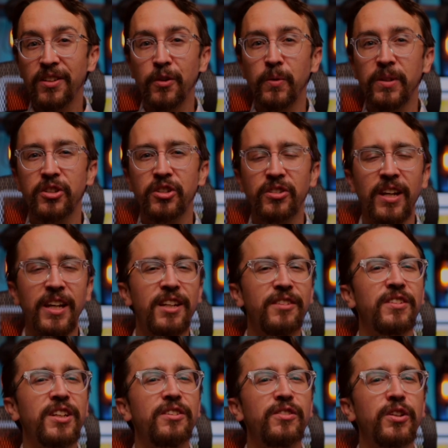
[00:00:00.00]
to is just kind
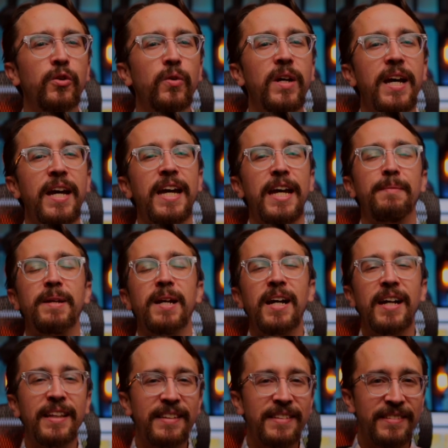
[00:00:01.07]
of give you a
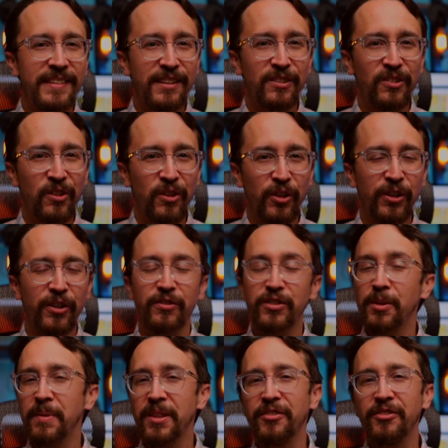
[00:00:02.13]
behind the scenes look of
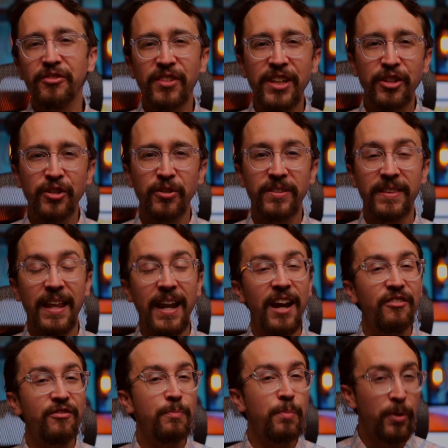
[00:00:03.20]
some of the features that
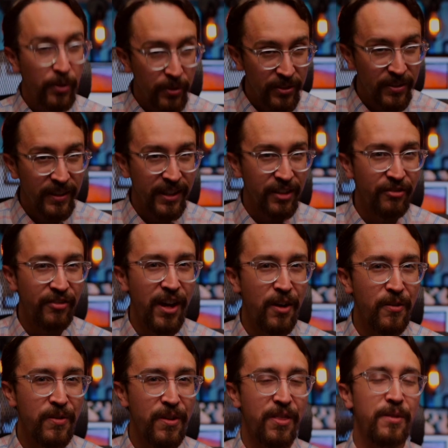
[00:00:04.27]
I've personally
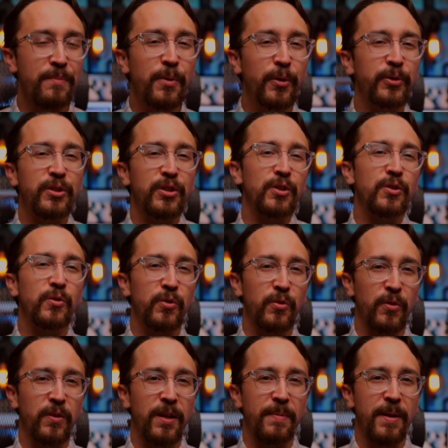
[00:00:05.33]
found the most
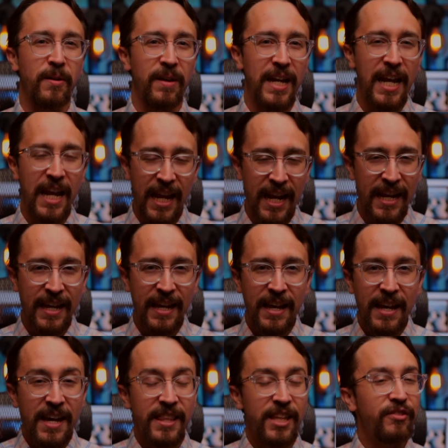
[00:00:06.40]
useful about Hey.
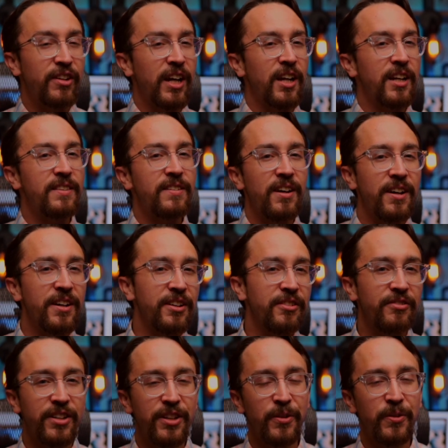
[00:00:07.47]
They've got a ton of
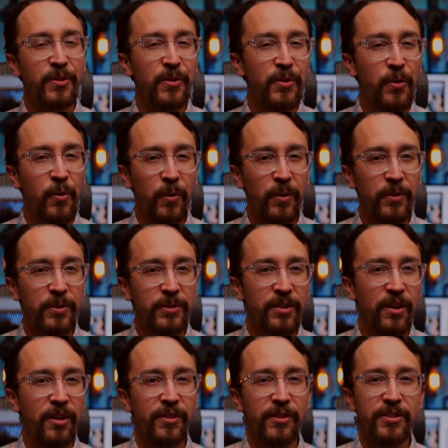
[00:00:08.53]
video
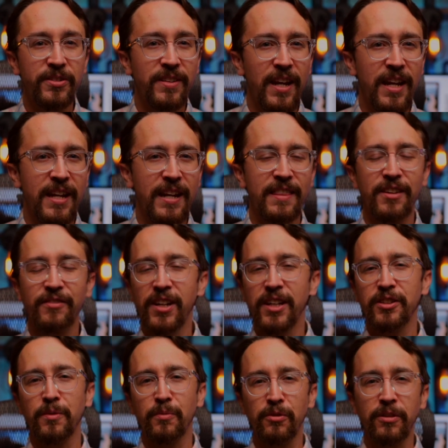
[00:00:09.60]
tutorials on their site and they've
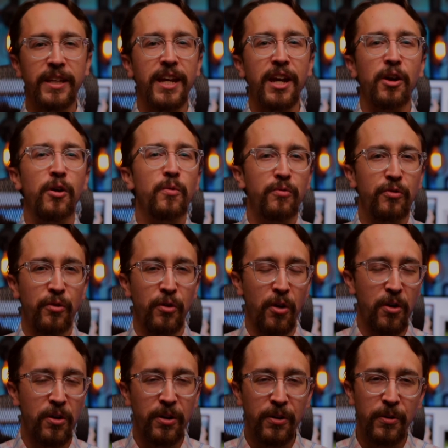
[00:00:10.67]
got some really helpful
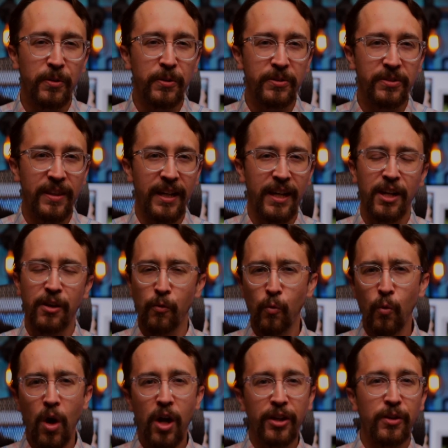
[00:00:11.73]
articles that kind of
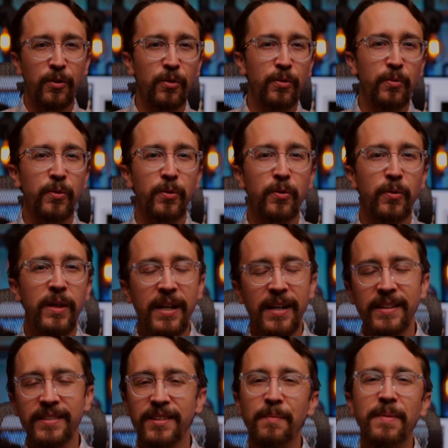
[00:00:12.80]
walk you through
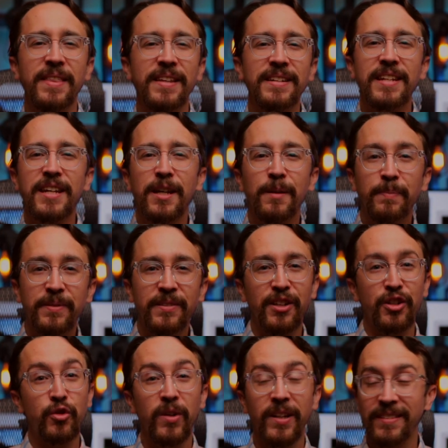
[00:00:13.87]
some of the tips
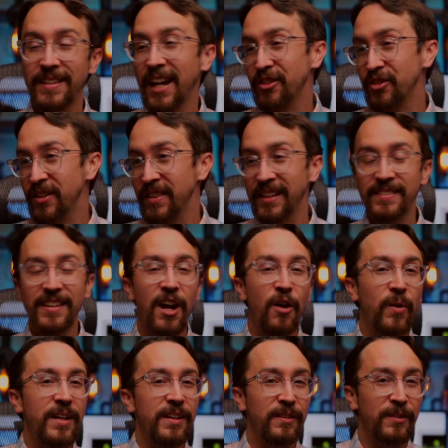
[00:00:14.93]
and tricks. Actually, that's
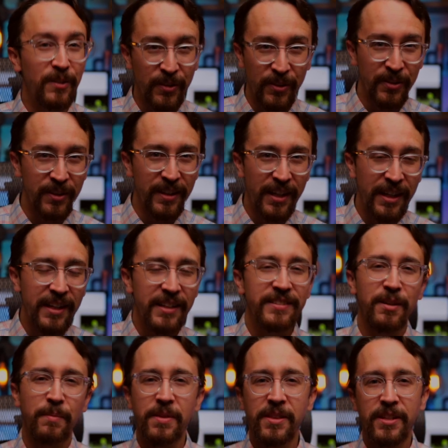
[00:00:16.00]
how I learned
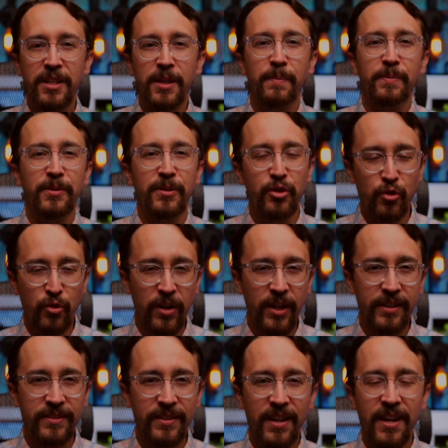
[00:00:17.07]
some of the tips and
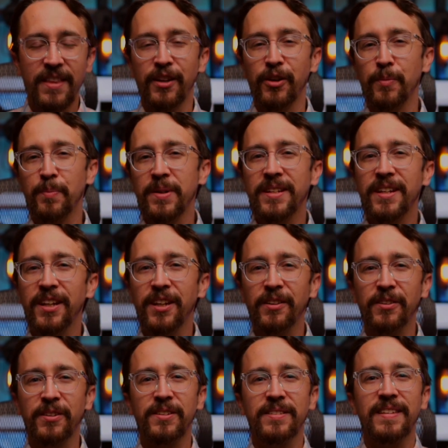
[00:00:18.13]
tricks that are
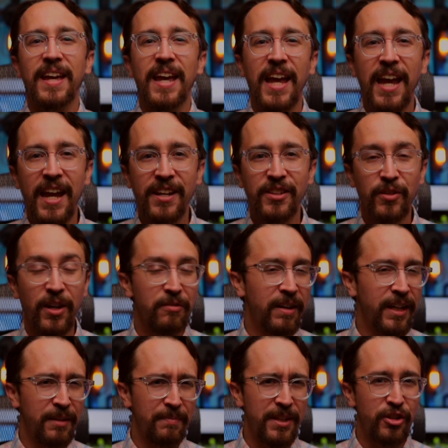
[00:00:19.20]
particular to Hey. So I
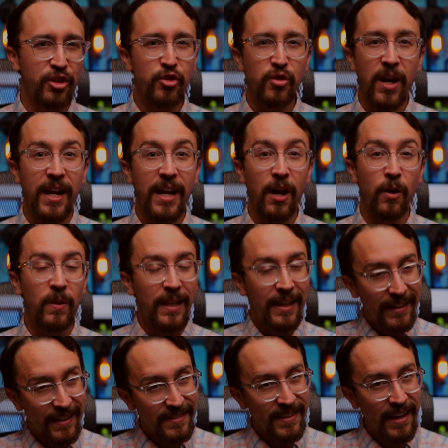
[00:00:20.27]
recommend you try it out.
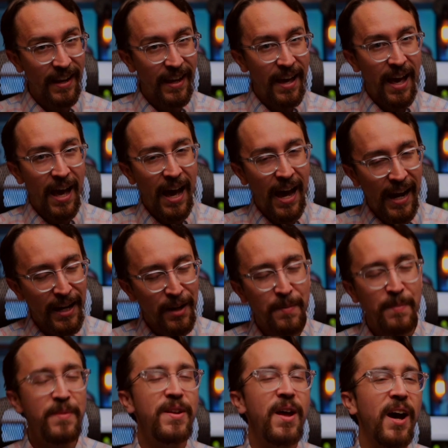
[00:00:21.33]
Like I said, I
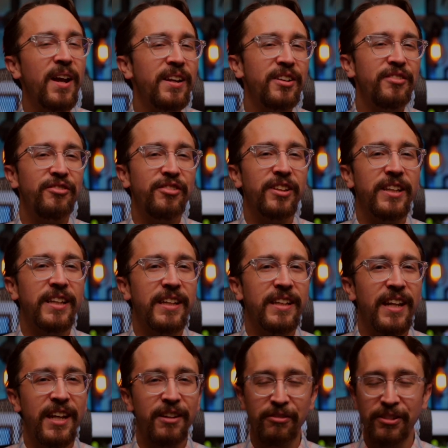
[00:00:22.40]
am not an
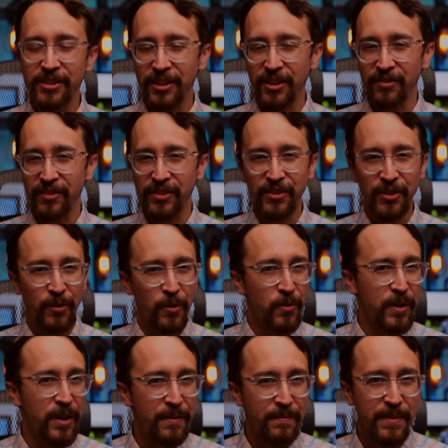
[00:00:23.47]
affiliate. I receive
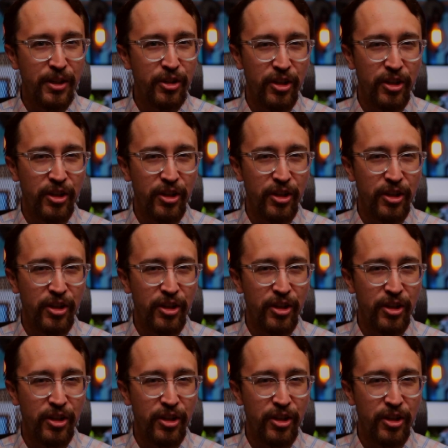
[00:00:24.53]
zero commission